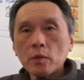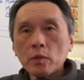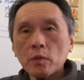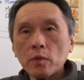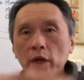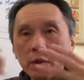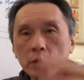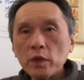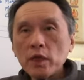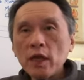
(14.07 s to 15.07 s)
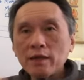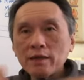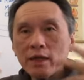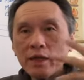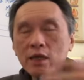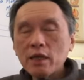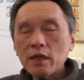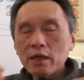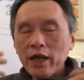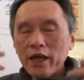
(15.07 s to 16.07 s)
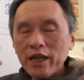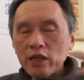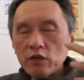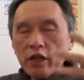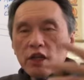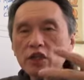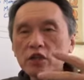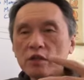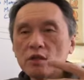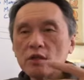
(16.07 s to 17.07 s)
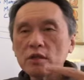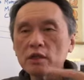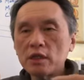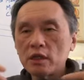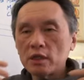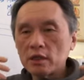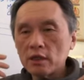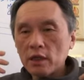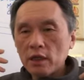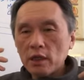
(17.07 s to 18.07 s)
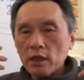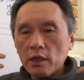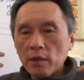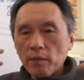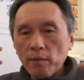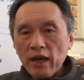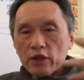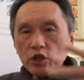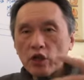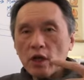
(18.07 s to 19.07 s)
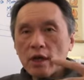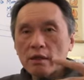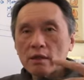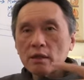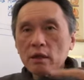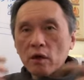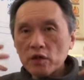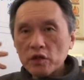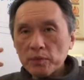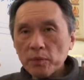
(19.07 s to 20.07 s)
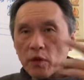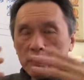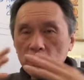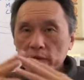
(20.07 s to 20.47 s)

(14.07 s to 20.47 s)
when we are taking educations in martial arts or sports.